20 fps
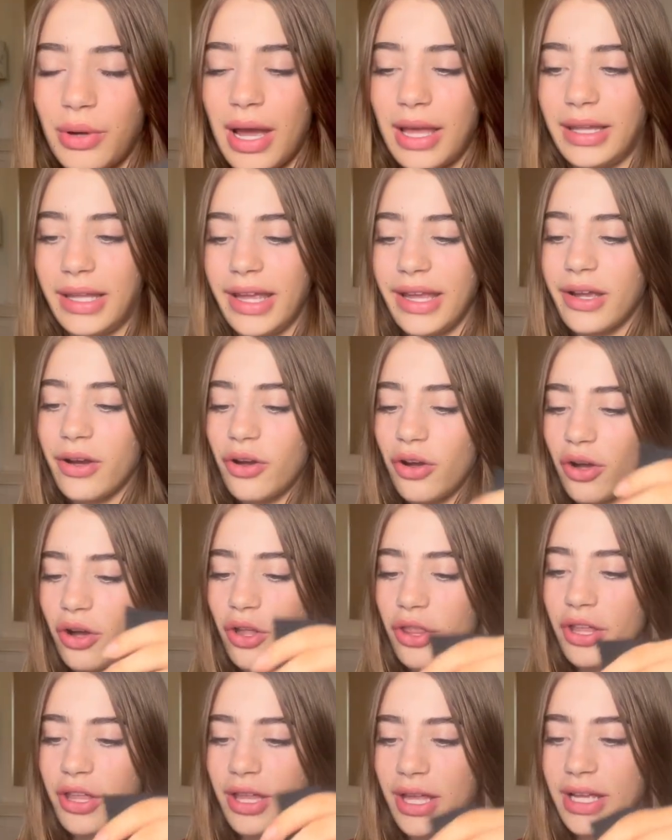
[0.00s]
I like
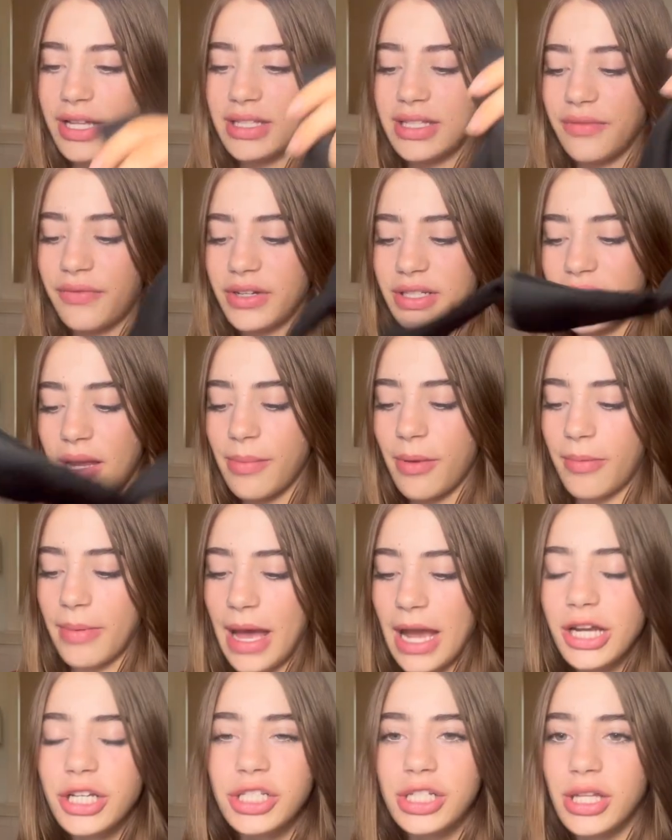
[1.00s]
all the like different type of
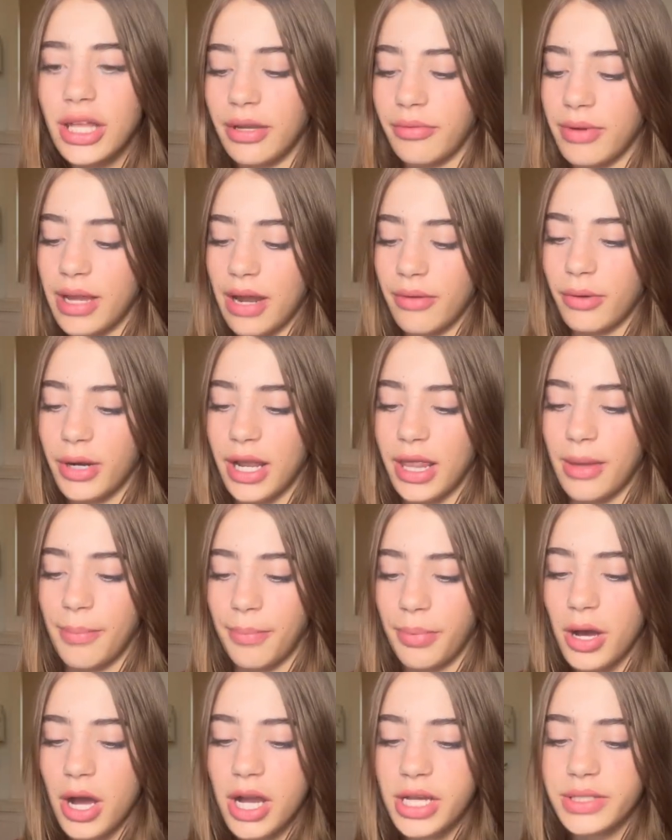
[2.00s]
packaging. Like we had one in the
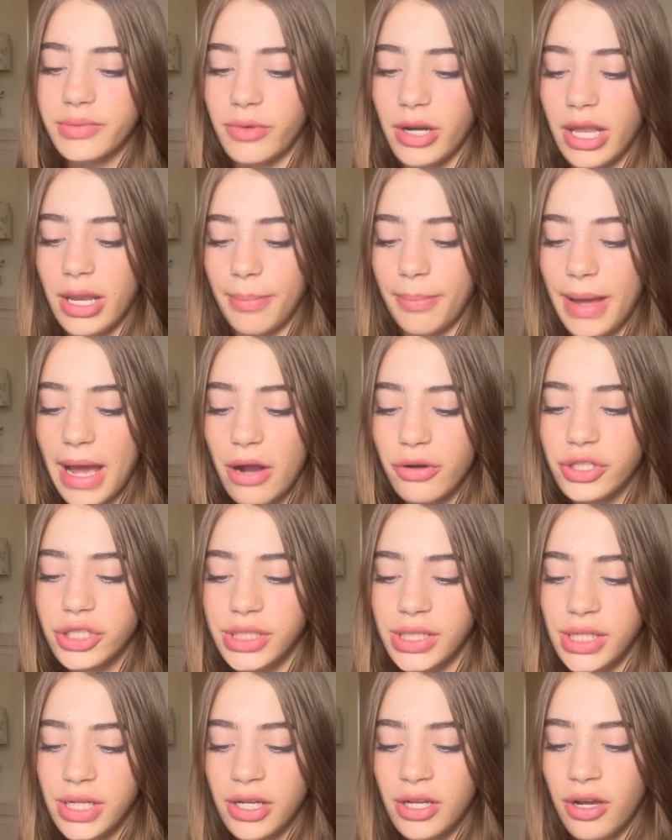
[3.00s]
box, one in a
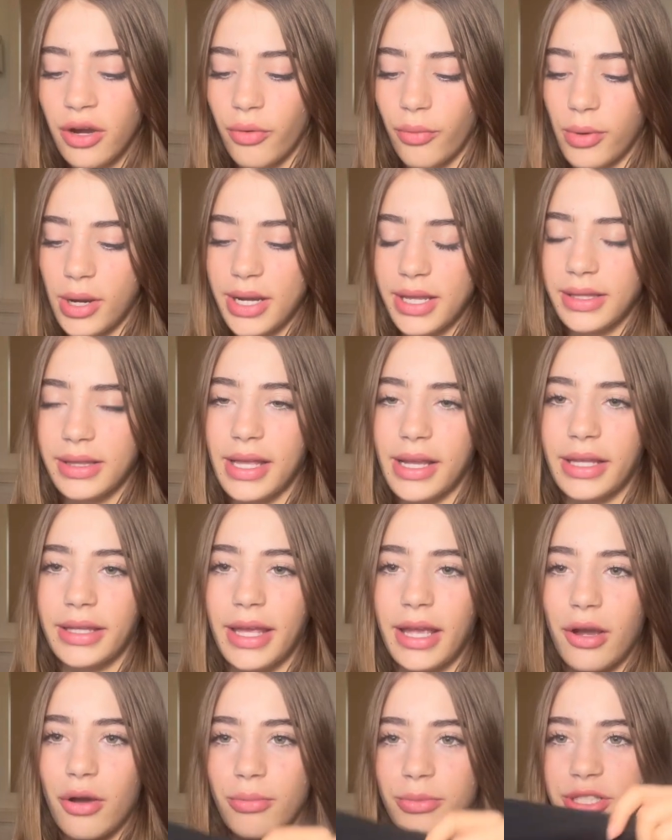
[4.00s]
pouch. One in
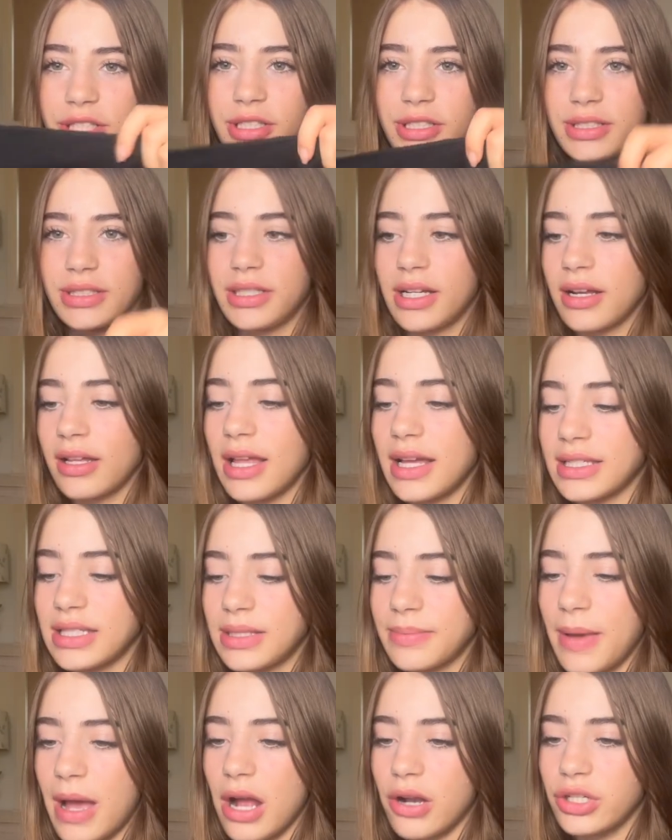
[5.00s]
like almost a
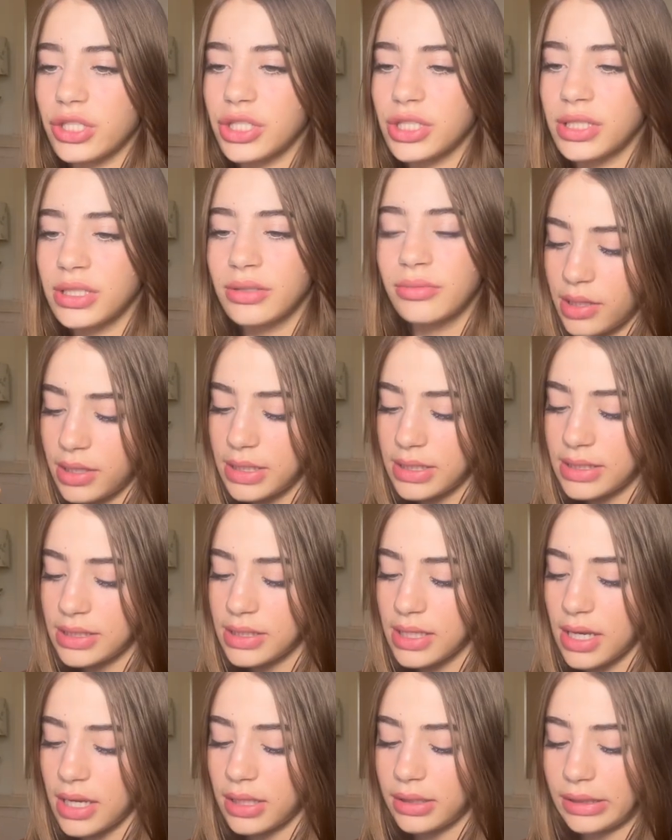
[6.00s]
sunglasses pouch. This
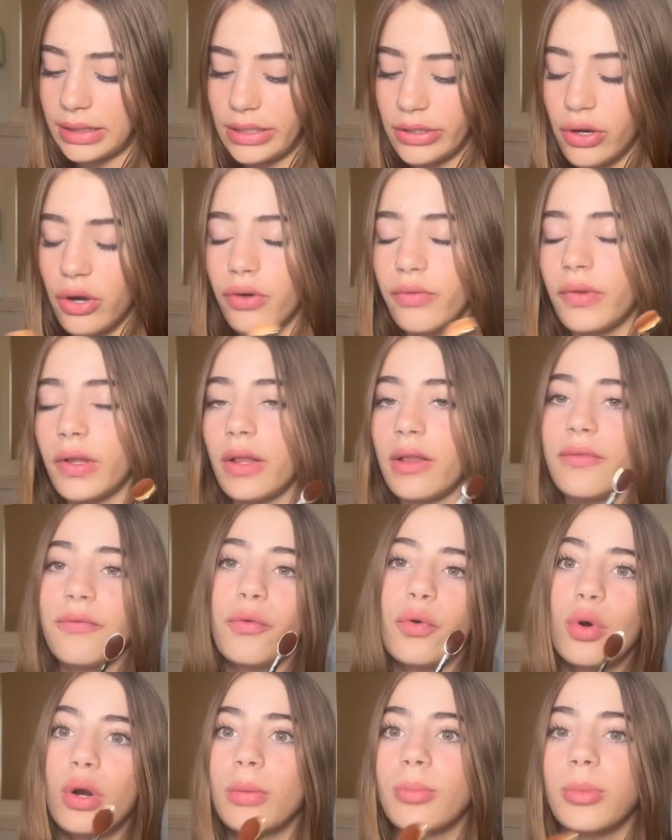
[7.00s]
is the Elite Oval 4